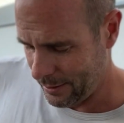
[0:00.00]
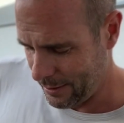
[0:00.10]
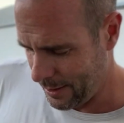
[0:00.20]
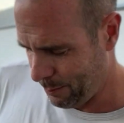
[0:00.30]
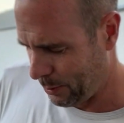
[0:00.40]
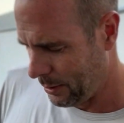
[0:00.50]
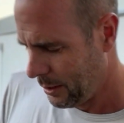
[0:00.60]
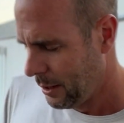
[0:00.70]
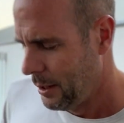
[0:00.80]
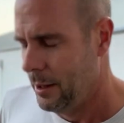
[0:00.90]
zip.
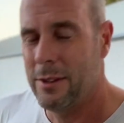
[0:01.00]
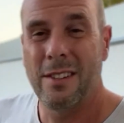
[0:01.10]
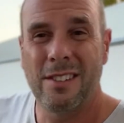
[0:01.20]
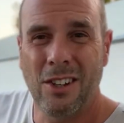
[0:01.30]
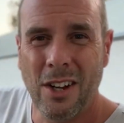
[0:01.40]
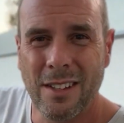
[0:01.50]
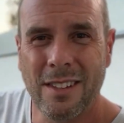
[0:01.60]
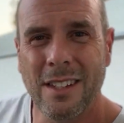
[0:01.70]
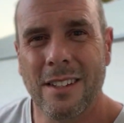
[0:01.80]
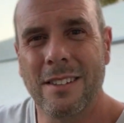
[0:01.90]
The
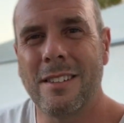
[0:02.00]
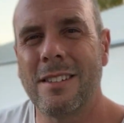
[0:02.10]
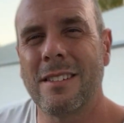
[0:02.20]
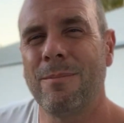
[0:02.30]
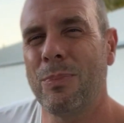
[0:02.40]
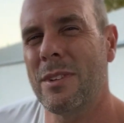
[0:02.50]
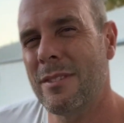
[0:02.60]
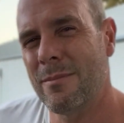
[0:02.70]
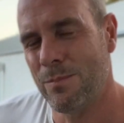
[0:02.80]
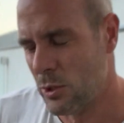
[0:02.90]
sizing is
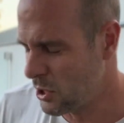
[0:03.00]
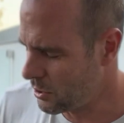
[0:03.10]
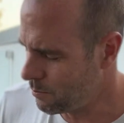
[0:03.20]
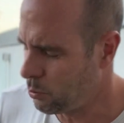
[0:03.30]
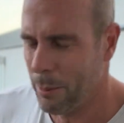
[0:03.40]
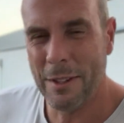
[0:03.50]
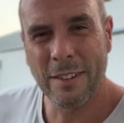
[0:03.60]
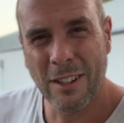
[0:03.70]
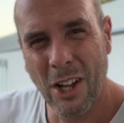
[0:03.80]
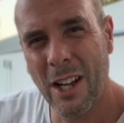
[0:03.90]
probably
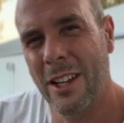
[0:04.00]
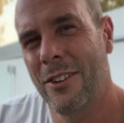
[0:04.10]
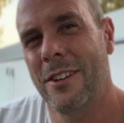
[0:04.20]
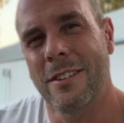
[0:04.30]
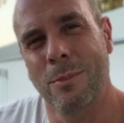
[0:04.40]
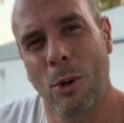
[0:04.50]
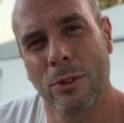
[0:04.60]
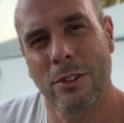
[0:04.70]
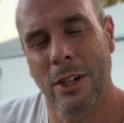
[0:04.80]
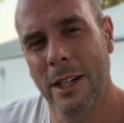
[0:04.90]
slightly on the small
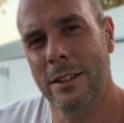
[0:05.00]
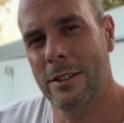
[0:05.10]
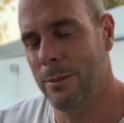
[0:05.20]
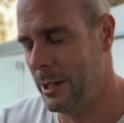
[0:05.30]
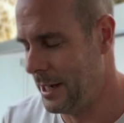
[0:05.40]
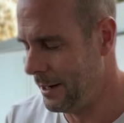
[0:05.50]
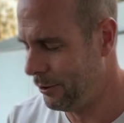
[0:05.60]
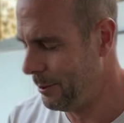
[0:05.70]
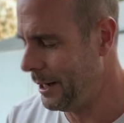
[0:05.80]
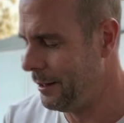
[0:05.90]
side, so be
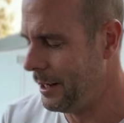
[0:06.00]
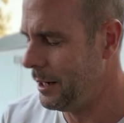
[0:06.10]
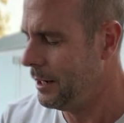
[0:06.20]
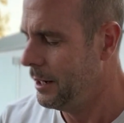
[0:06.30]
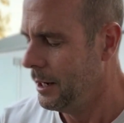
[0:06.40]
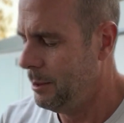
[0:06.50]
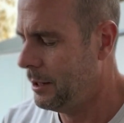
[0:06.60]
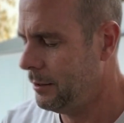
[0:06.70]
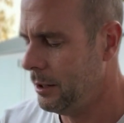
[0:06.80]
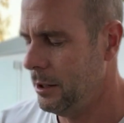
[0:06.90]
careful about that,
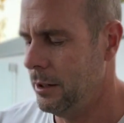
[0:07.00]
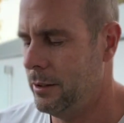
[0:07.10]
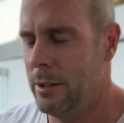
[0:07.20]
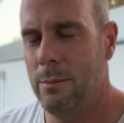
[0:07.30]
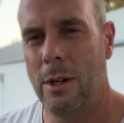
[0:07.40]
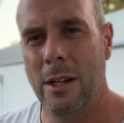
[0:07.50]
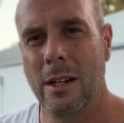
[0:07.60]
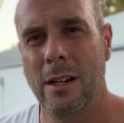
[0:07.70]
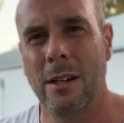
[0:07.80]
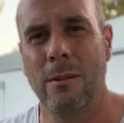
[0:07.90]
because I noticed in
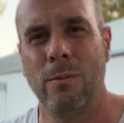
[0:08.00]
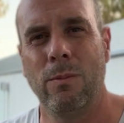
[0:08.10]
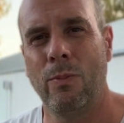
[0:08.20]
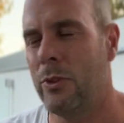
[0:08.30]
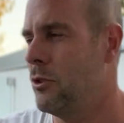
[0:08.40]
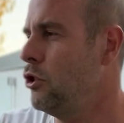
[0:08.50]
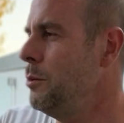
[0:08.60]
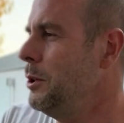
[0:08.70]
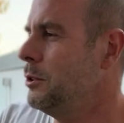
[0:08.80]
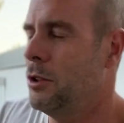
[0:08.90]
my
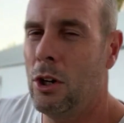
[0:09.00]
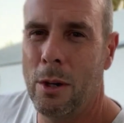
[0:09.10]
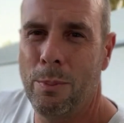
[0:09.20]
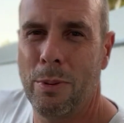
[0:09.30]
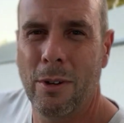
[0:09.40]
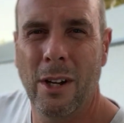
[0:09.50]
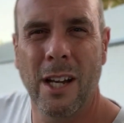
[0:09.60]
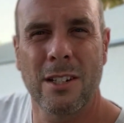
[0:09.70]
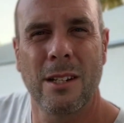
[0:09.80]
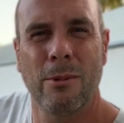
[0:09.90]
2mm top, I
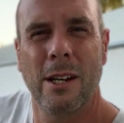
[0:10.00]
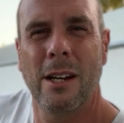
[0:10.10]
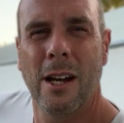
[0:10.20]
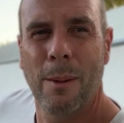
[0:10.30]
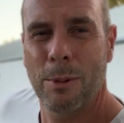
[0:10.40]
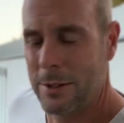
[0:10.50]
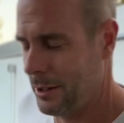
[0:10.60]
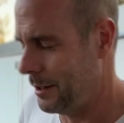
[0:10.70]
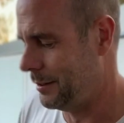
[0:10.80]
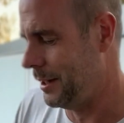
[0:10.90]
actually went up a
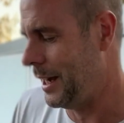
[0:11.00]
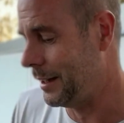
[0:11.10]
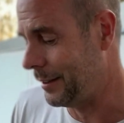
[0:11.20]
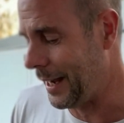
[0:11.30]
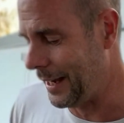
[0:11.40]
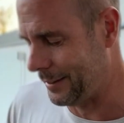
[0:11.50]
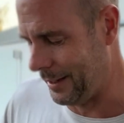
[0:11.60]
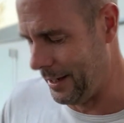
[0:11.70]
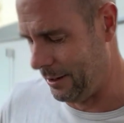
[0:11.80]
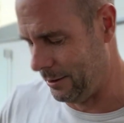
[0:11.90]
size to
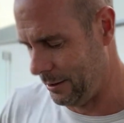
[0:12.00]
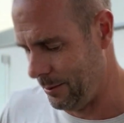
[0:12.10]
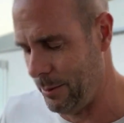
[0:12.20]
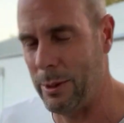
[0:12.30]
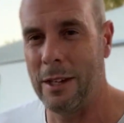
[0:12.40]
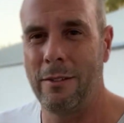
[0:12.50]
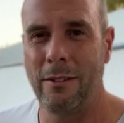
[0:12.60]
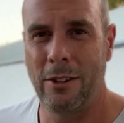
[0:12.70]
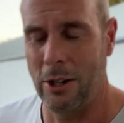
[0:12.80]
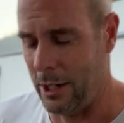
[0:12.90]
XXL. I'm a big
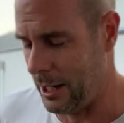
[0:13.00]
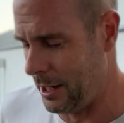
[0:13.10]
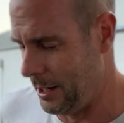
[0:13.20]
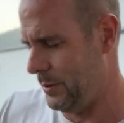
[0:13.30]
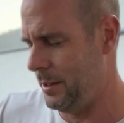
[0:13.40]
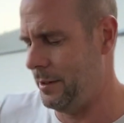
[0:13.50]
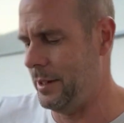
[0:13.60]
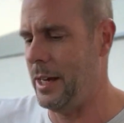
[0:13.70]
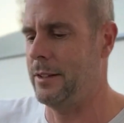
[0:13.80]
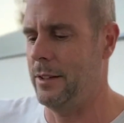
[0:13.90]
guy. This
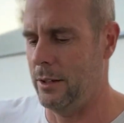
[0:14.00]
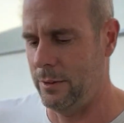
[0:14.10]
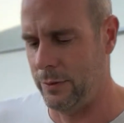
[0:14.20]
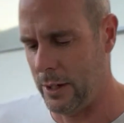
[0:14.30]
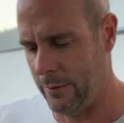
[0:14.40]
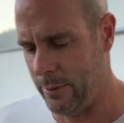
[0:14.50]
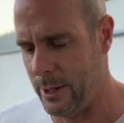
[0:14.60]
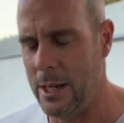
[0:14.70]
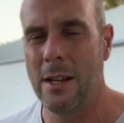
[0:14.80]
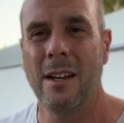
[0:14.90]
XL is fine for me.